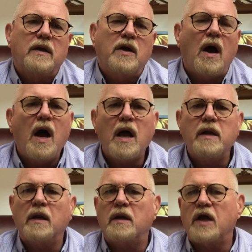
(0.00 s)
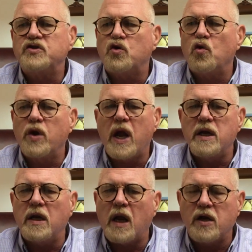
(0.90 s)
God has
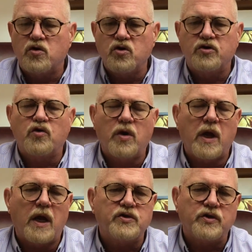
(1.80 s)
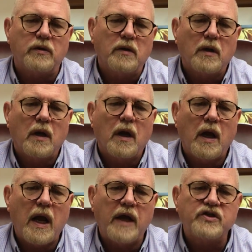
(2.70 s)
created a good creation,
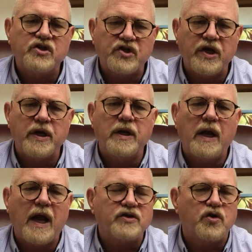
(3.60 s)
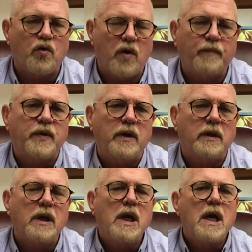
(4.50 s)
and sin has corrupted
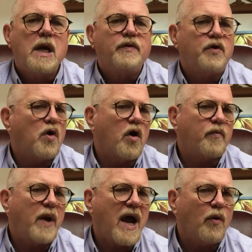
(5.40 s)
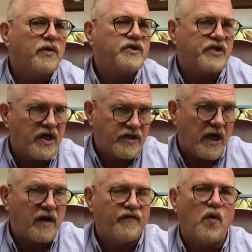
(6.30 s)
it. The dark powers,
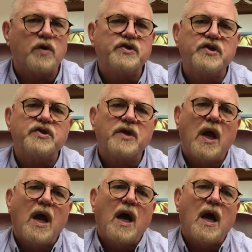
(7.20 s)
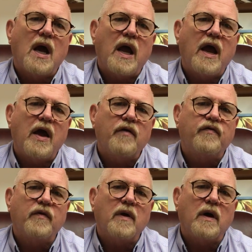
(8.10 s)
satanic forces,
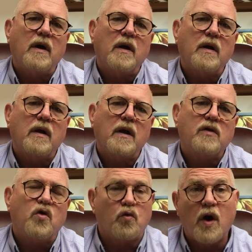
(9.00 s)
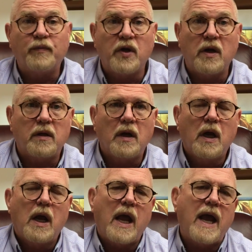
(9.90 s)
have corrupted it
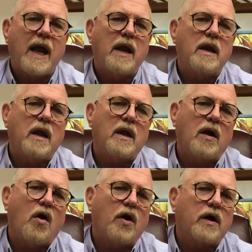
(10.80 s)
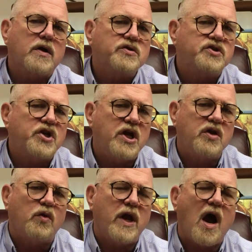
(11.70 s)
and are
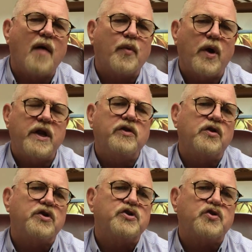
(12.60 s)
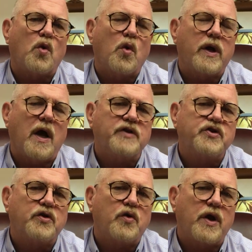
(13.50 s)
continually operating to destroy God's
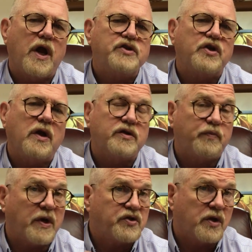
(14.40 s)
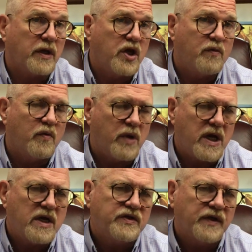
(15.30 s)
good creation, and especially human
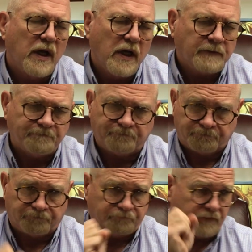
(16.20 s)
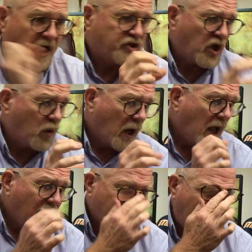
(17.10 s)
beings. So
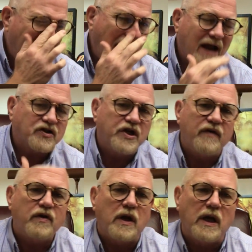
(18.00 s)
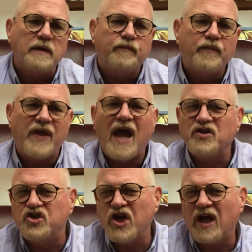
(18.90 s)
that activity, that
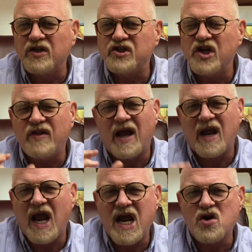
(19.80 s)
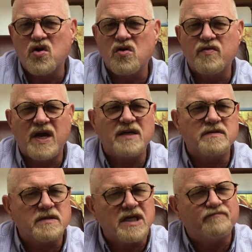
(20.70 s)
jealousy, that anger,
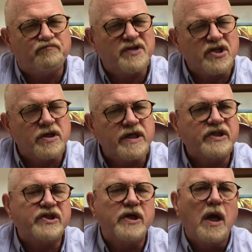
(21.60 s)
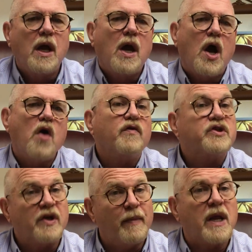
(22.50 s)
that bitterness over
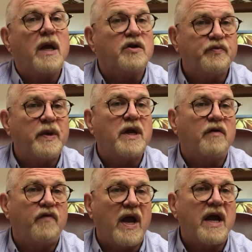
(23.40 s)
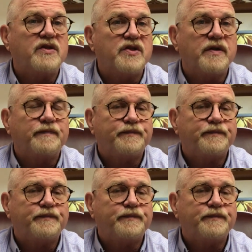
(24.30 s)
somebody else being advanced,